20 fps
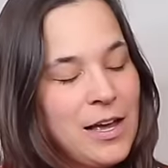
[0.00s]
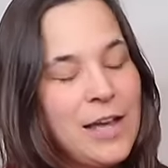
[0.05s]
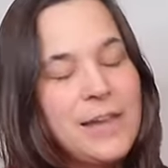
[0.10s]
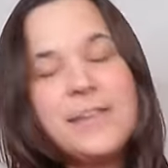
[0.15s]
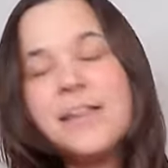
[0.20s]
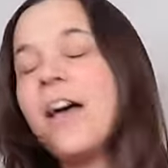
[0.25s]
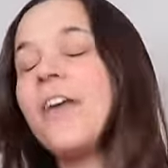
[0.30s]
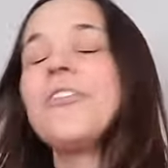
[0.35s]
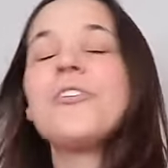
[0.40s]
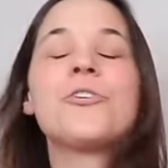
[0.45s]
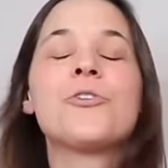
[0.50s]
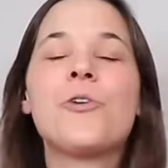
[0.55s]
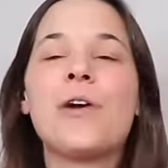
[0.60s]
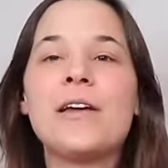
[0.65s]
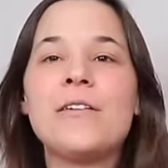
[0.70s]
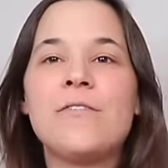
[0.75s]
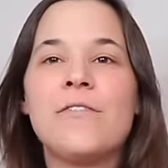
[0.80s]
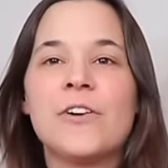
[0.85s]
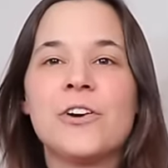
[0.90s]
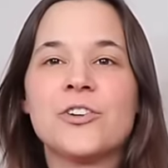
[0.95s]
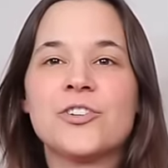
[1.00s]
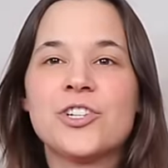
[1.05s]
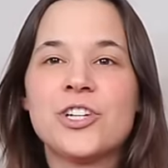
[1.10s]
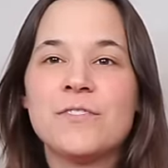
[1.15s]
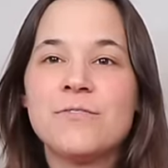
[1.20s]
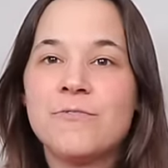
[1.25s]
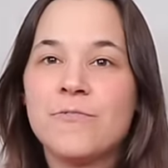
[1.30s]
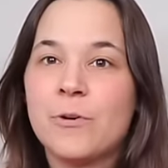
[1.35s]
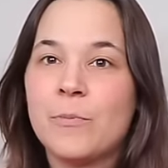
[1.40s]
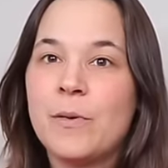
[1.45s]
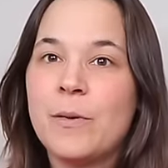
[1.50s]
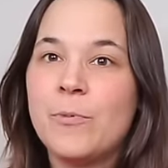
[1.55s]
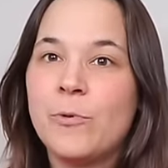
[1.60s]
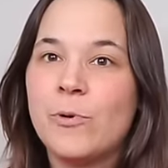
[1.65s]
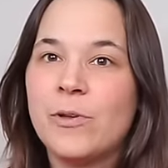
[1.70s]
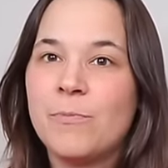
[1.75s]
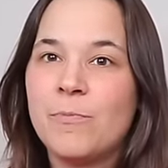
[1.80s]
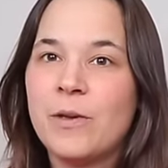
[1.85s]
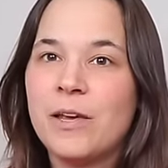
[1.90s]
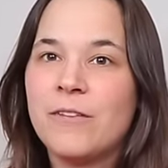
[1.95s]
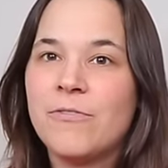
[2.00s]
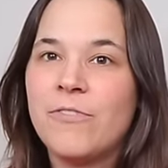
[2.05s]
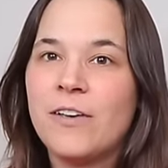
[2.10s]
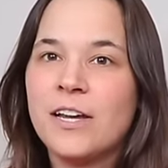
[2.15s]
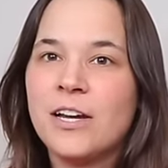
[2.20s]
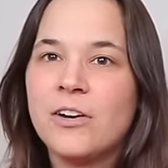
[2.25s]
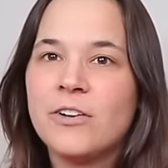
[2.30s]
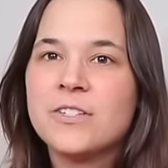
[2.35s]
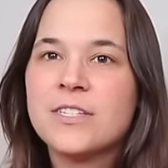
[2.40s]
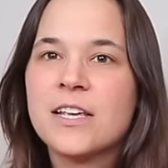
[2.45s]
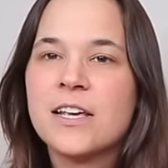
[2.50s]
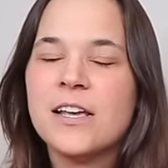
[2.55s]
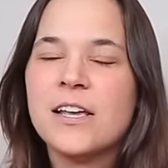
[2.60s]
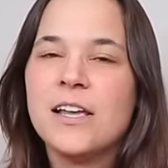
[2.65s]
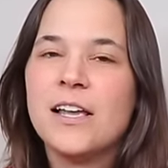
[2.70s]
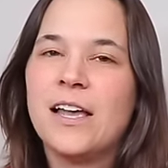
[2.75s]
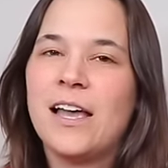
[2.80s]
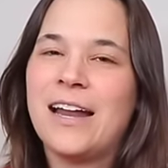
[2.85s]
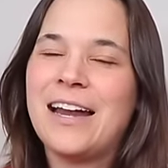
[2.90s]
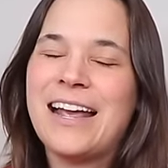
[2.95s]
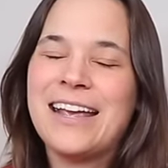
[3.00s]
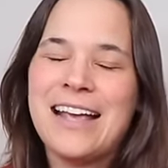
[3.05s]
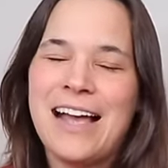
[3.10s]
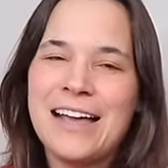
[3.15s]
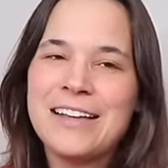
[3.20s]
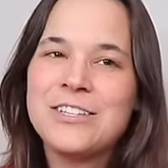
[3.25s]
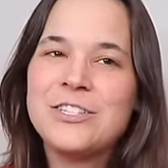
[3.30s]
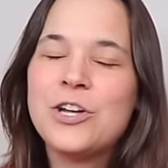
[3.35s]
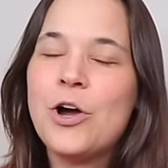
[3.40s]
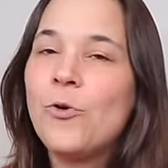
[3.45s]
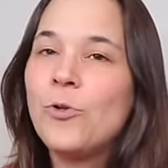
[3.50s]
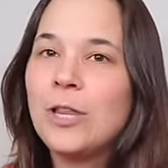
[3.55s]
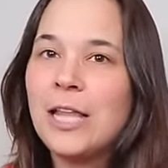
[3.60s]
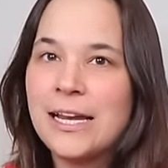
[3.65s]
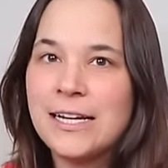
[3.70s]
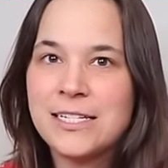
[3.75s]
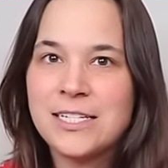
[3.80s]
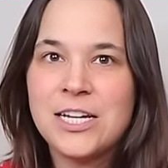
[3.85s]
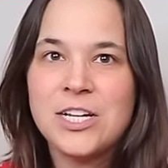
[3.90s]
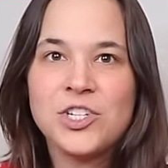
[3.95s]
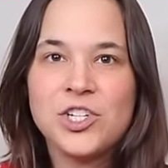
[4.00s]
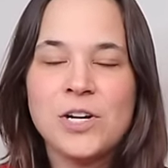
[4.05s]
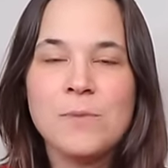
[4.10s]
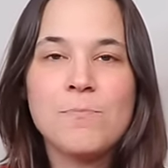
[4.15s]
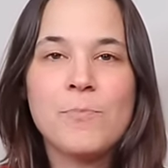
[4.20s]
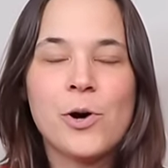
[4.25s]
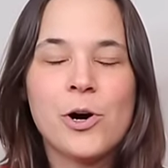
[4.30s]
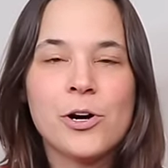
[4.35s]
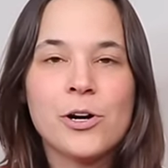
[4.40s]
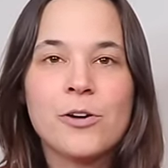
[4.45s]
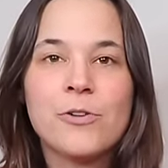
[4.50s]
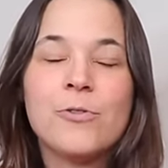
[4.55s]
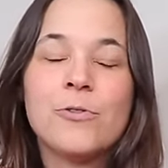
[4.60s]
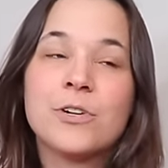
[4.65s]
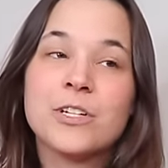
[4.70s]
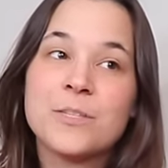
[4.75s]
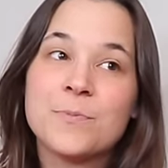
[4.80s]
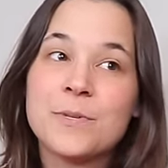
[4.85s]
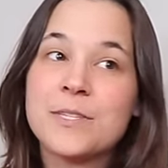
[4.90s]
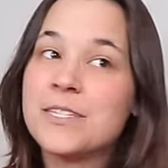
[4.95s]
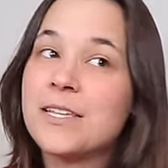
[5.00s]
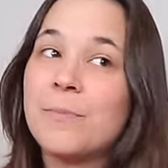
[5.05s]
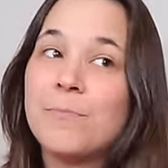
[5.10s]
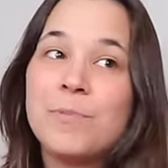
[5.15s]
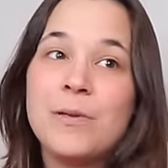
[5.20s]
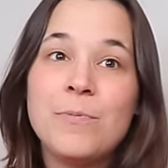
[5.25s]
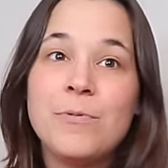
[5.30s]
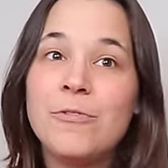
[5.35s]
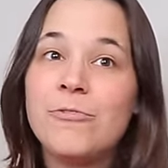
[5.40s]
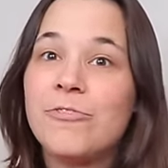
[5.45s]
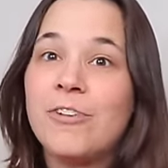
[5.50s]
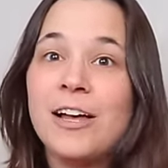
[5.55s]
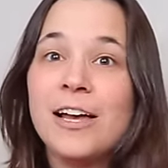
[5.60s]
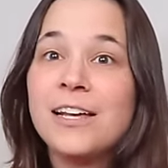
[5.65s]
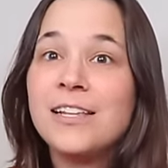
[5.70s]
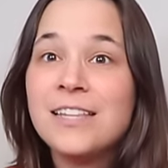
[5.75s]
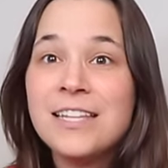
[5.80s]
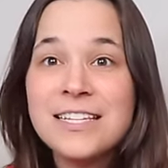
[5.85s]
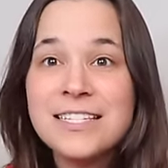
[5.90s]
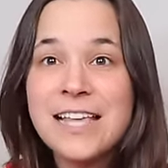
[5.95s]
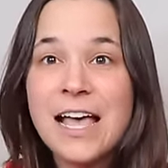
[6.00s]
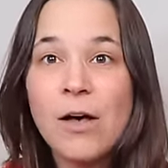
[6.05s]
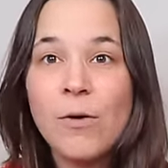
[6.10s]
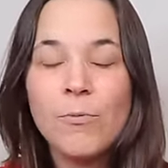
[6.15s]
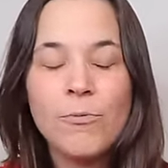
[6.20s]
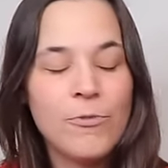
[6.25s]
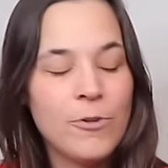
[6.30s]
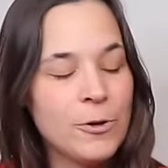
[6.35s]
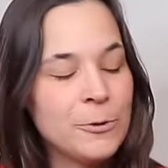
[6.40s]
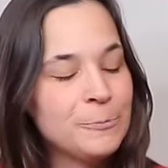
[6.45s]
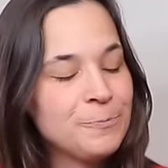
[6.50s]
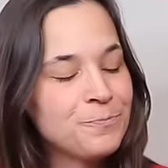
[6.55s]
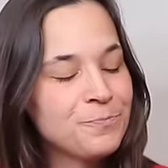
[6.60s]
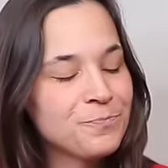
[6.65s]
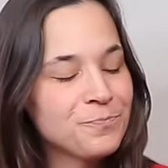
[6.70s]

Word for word: Another great version for people with big fingers, and I don't like teaching bar chords, but some people find this helpful,